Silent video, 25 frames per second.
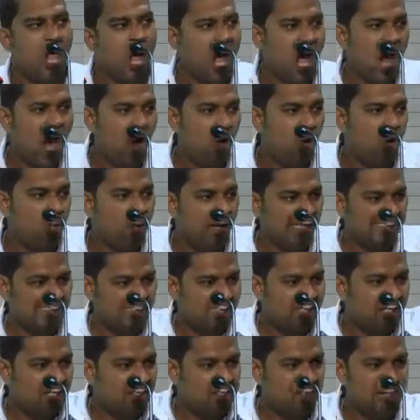How
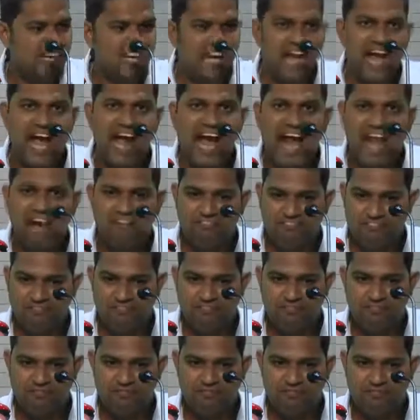much we have,
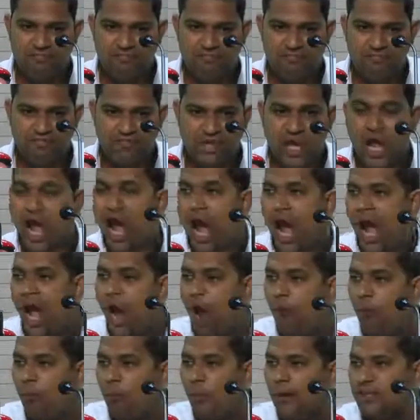
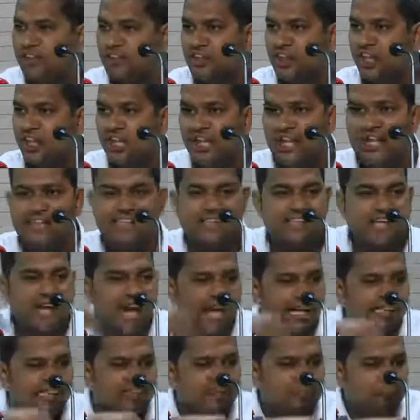how much is
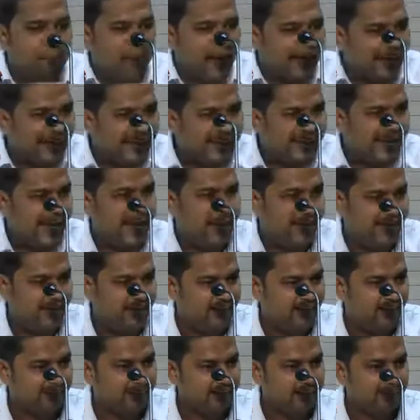
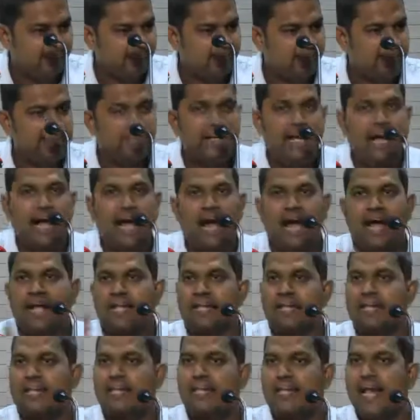expected,
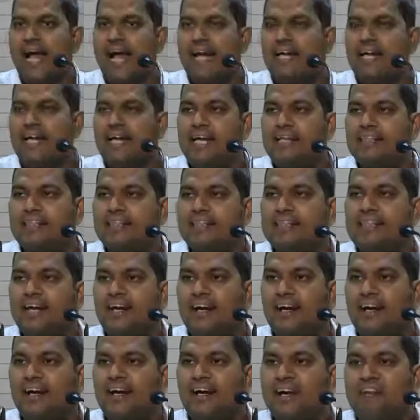and that is
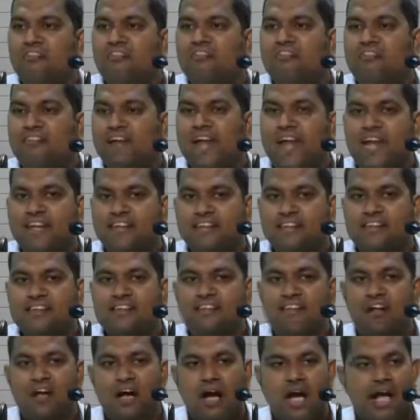the finance
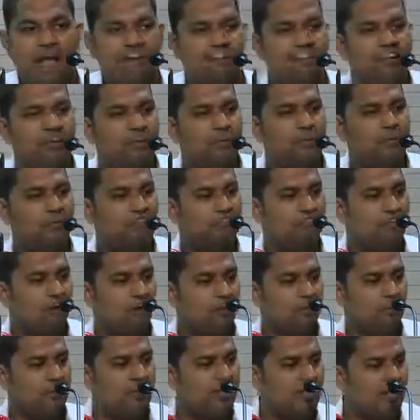available
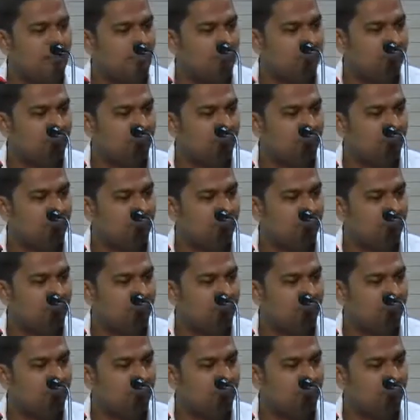for me.